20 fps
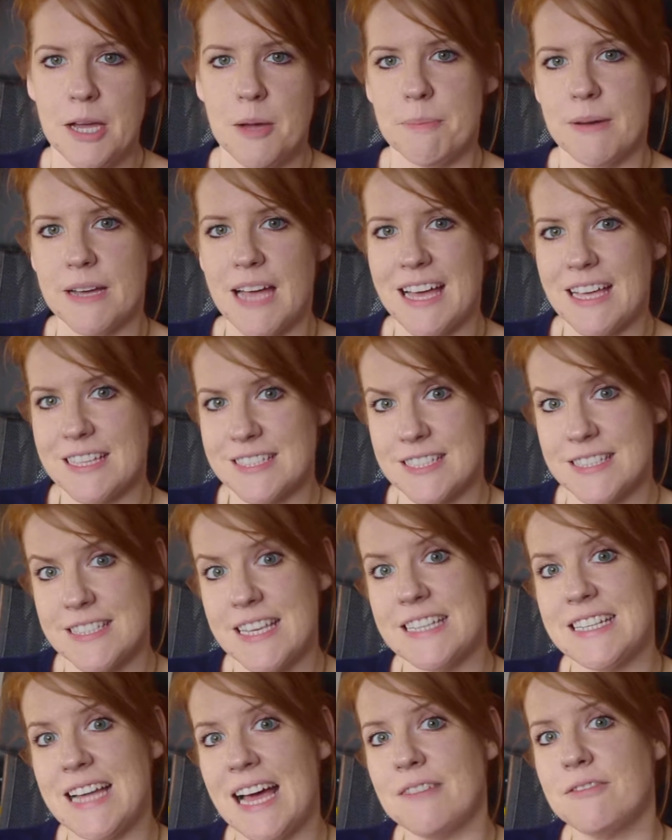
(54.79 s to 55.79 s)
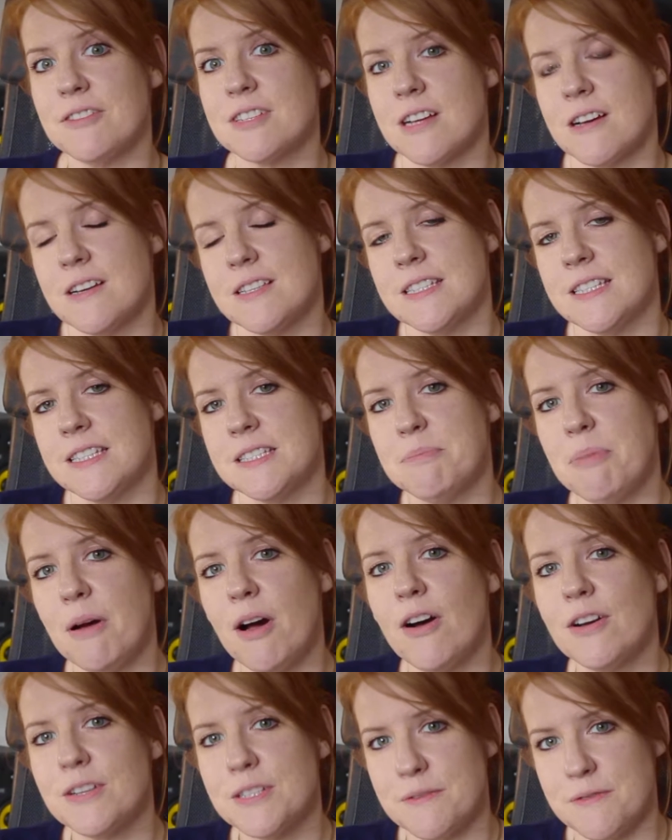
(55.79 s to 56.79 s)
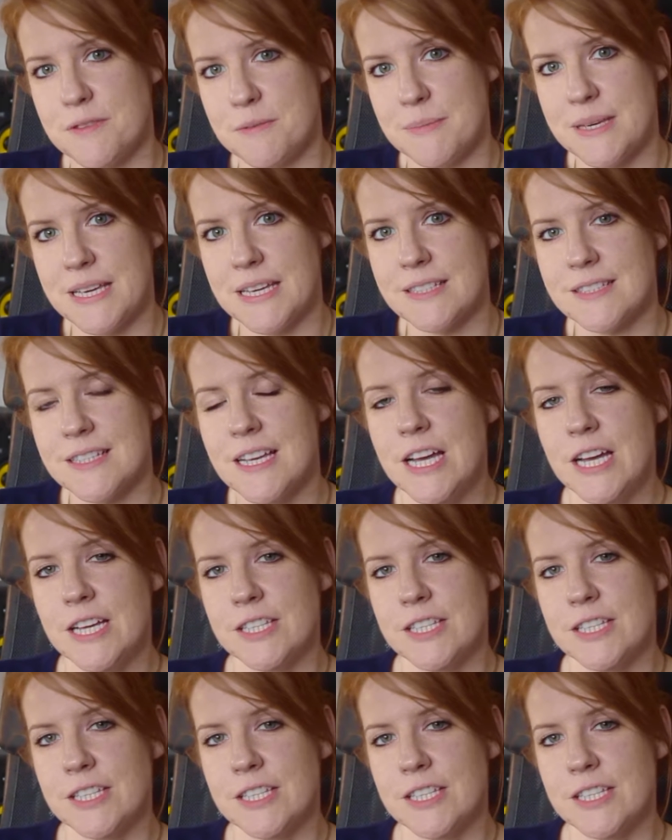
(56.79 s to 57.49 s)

But as I said, advertising is part of the mix.